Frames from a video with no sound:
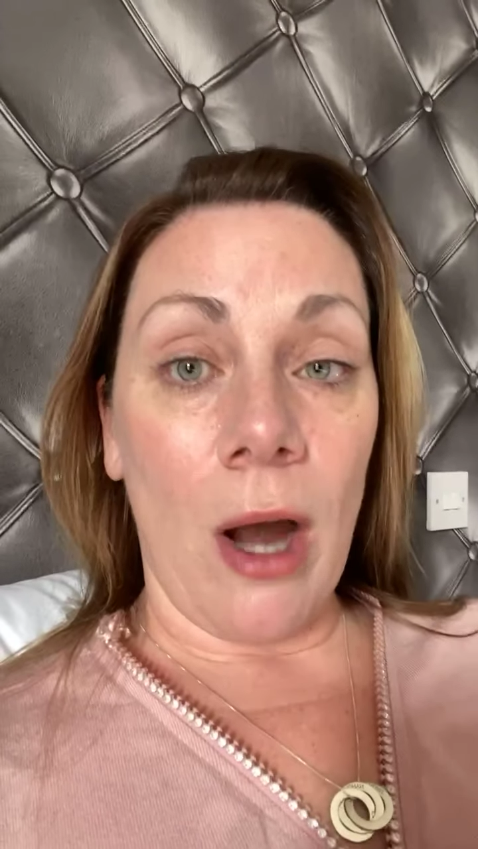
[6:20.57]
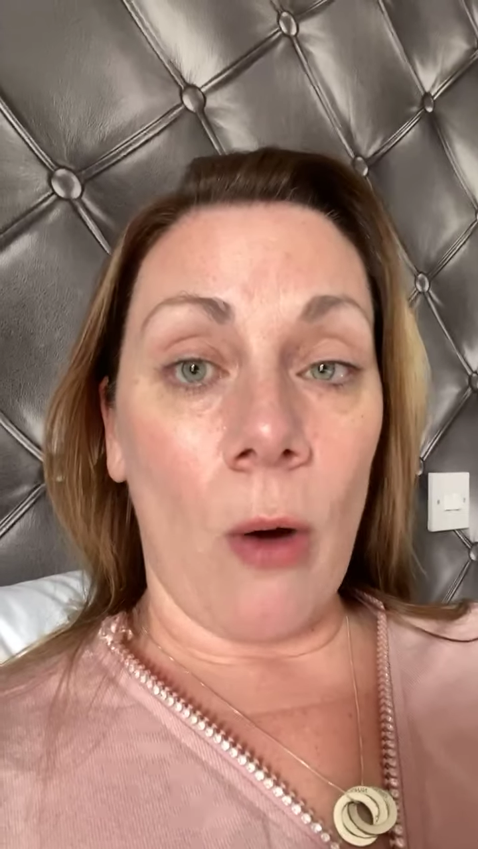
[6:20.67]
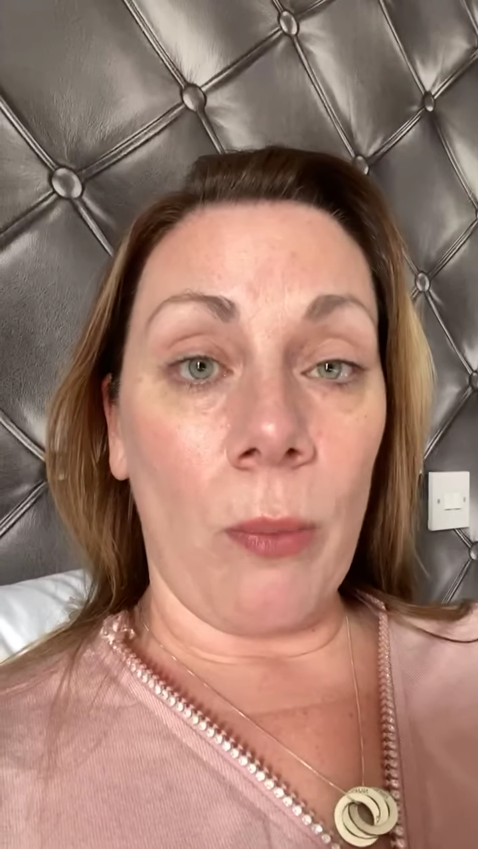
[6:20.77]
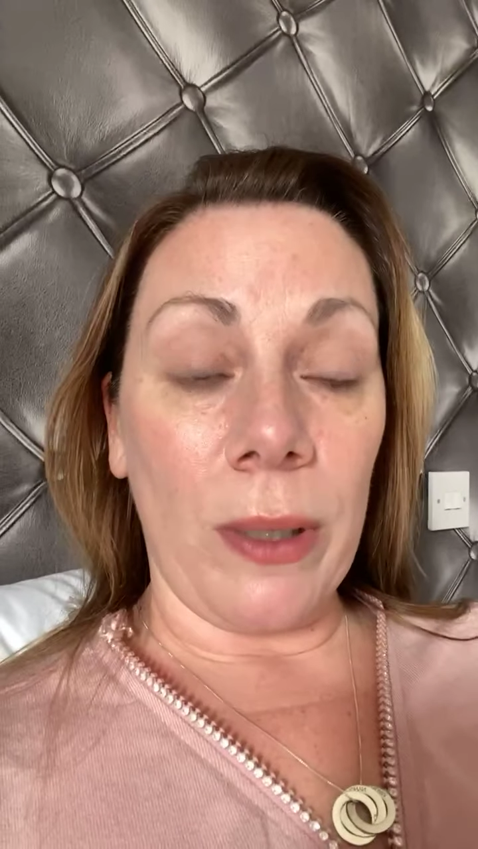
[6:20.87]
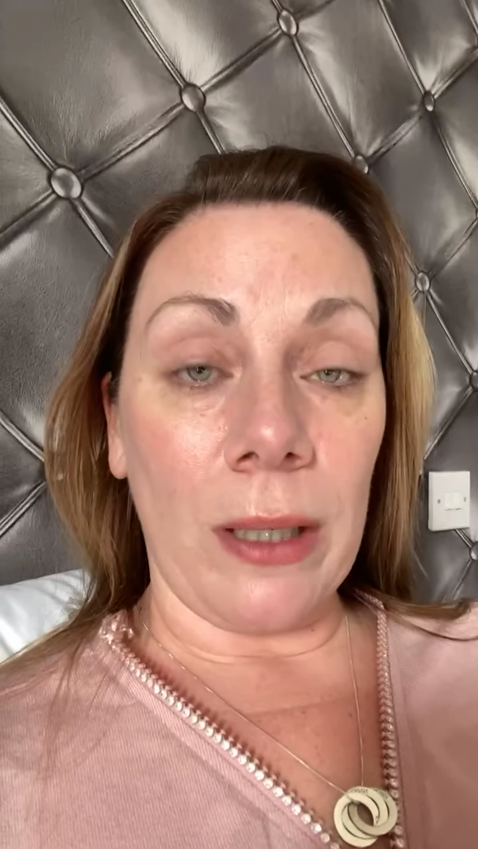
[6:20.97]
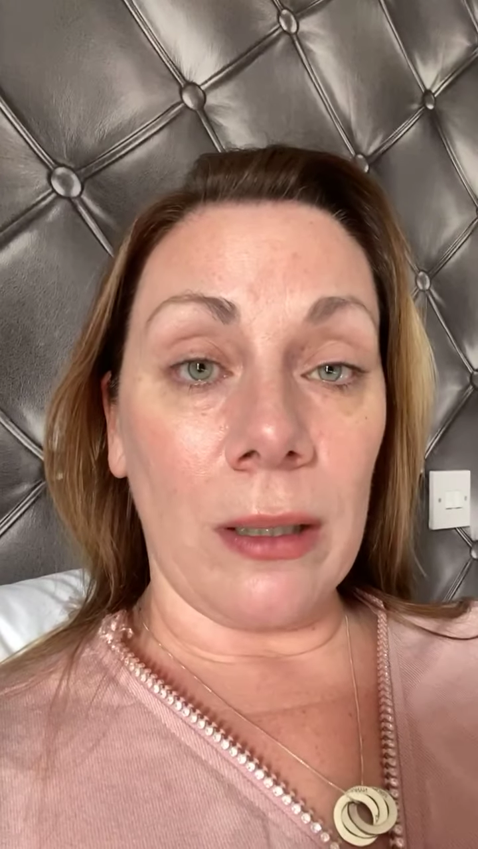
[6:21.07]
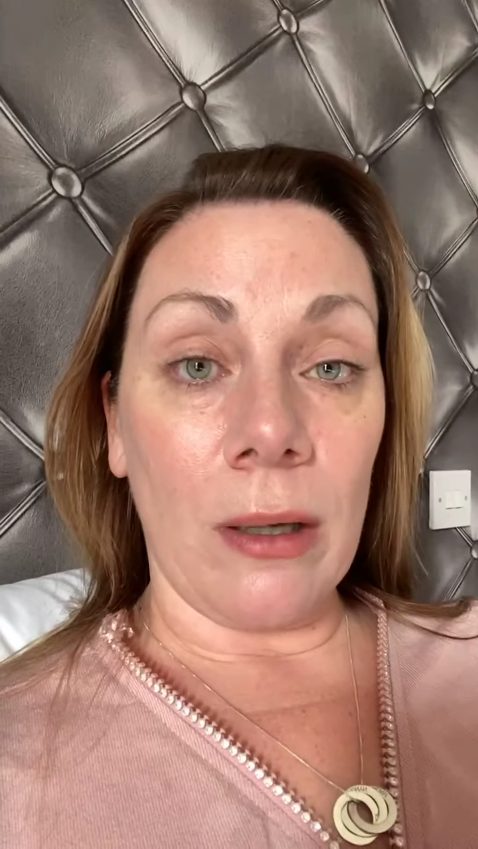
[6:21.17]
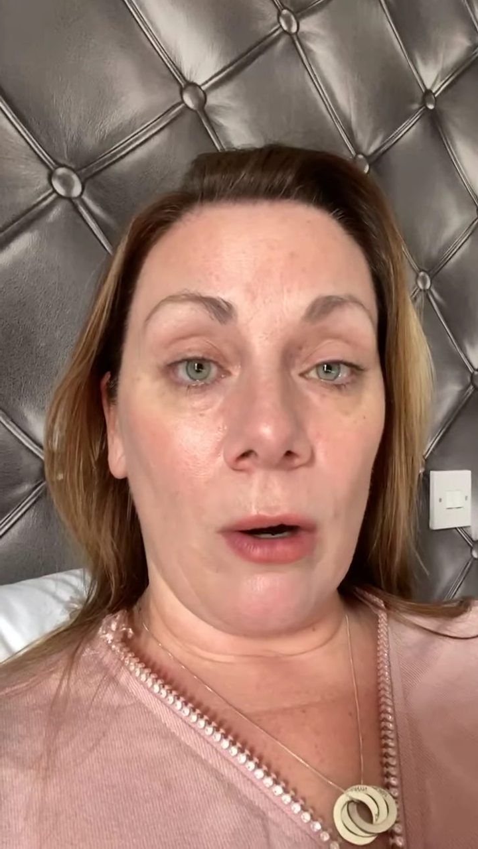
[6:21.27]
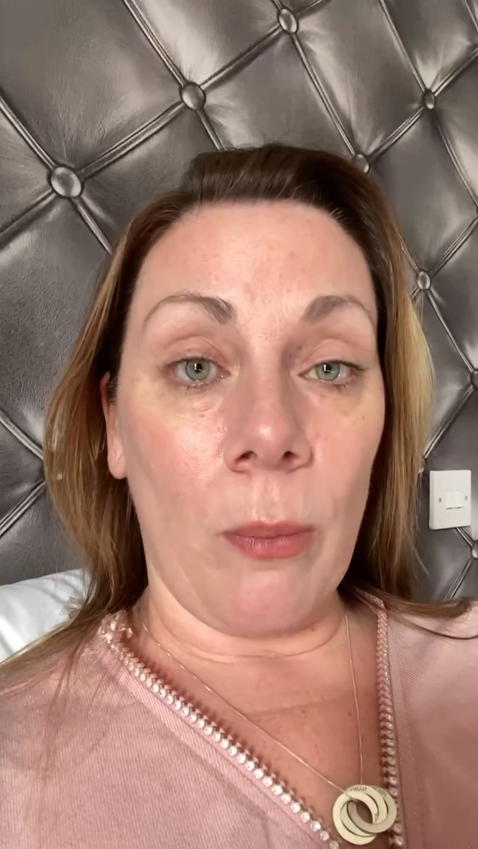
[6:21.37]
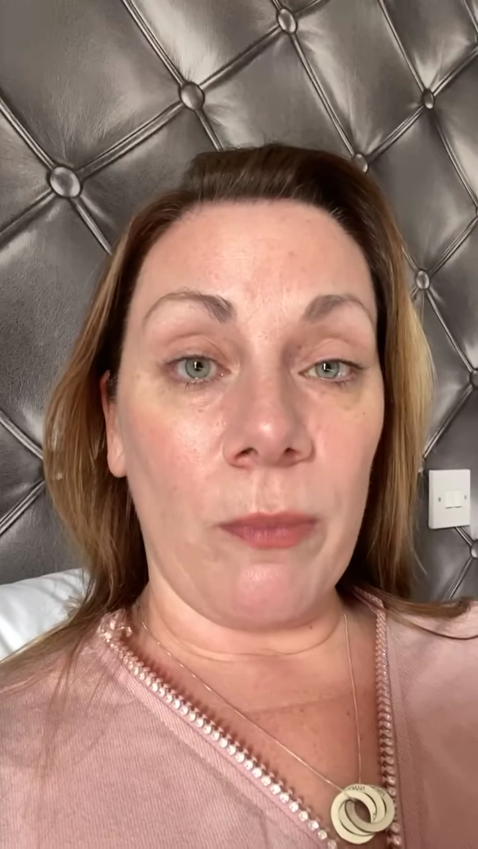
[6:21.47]
open and
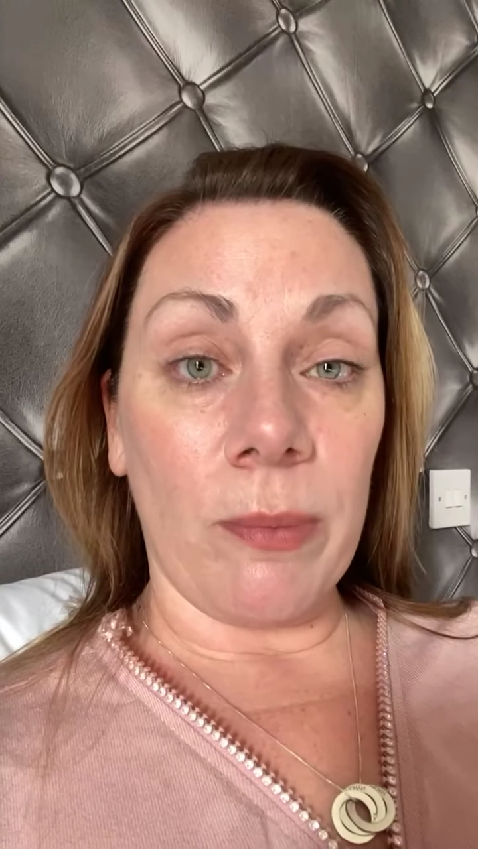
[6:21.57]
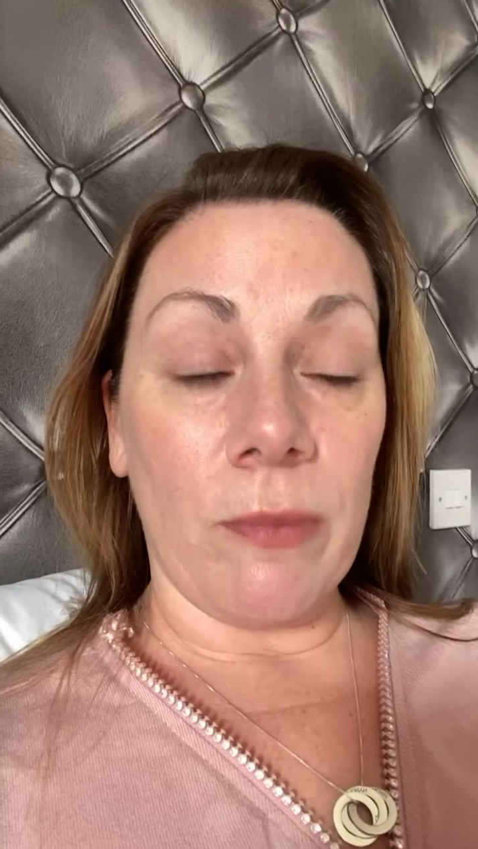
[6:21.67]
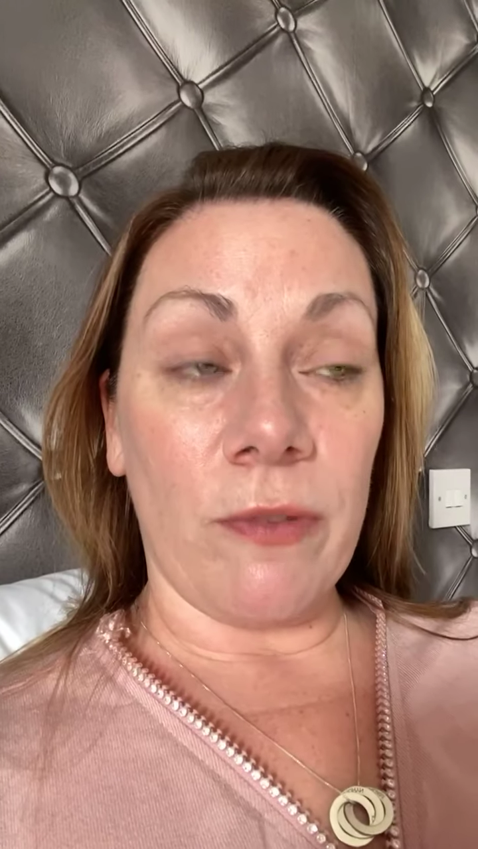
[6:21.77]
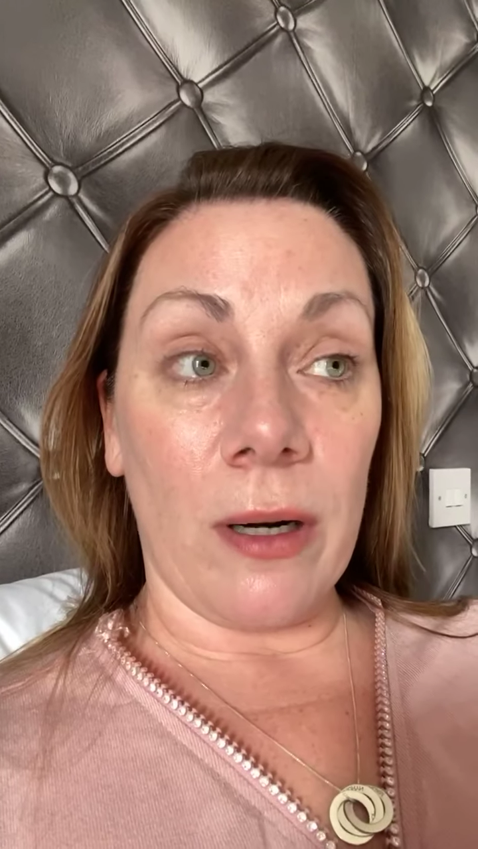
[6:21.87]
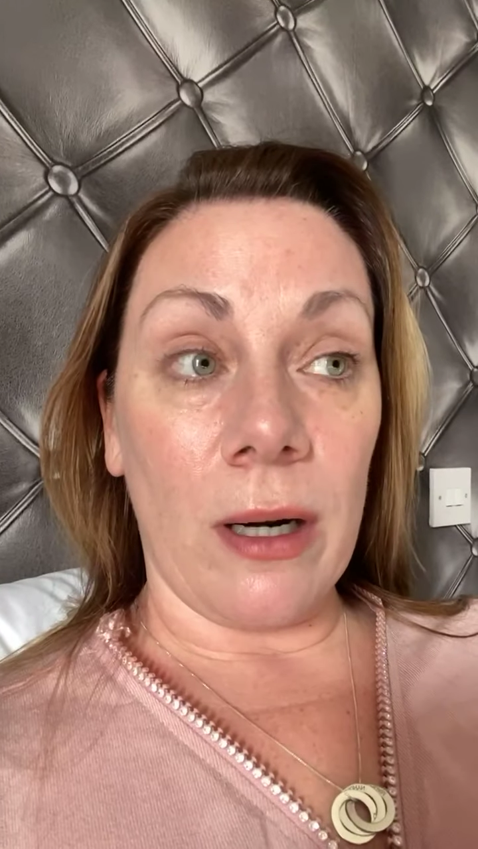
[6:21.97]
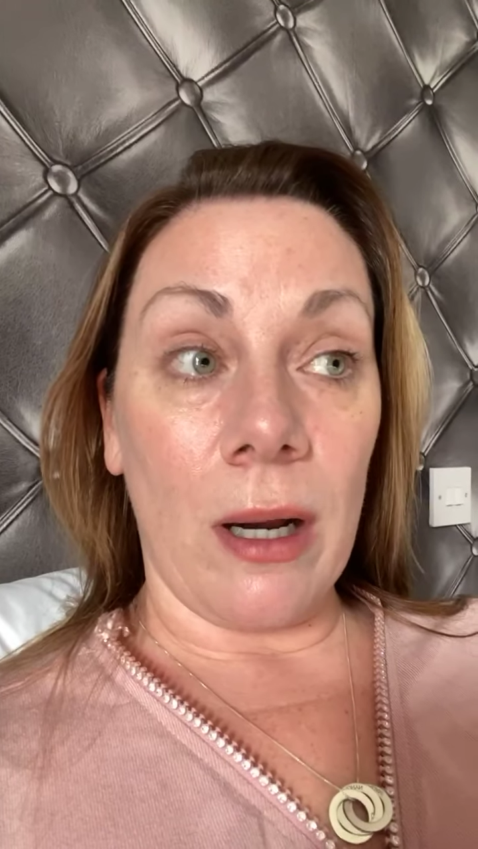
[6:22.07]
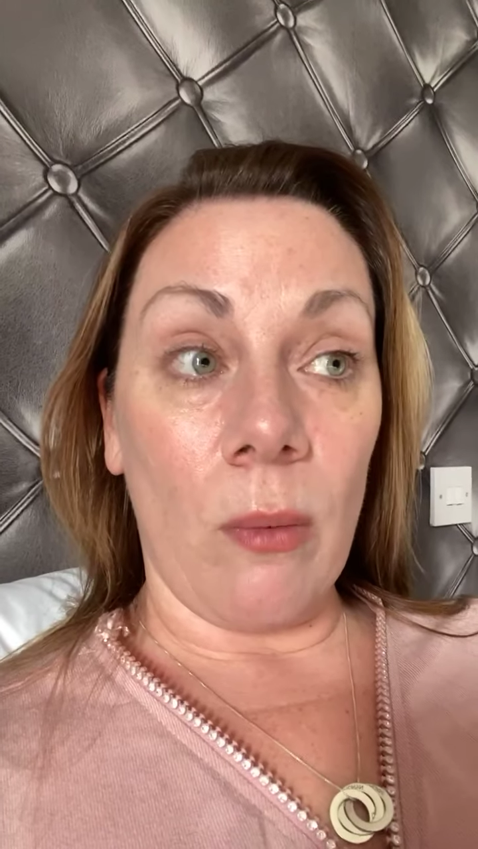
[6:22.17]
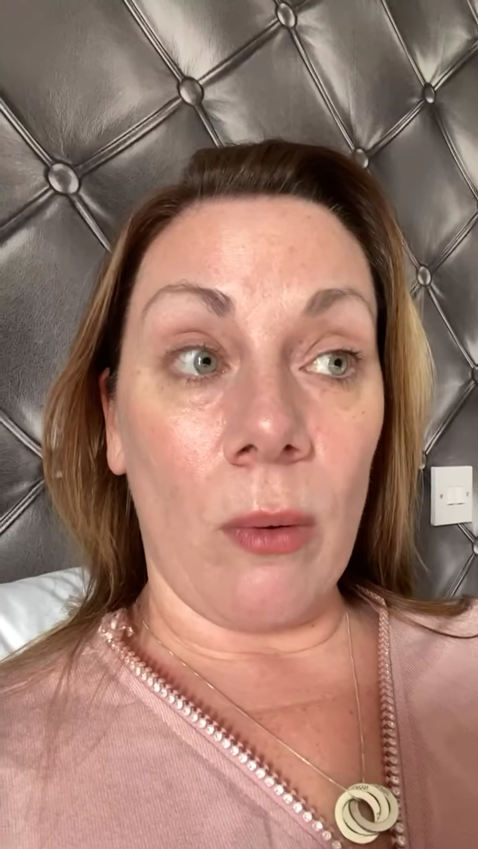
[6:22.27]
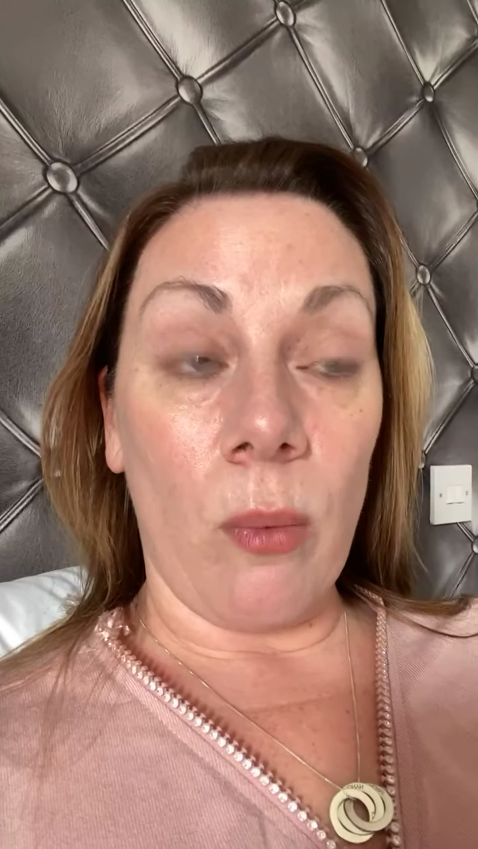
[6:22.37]
up for a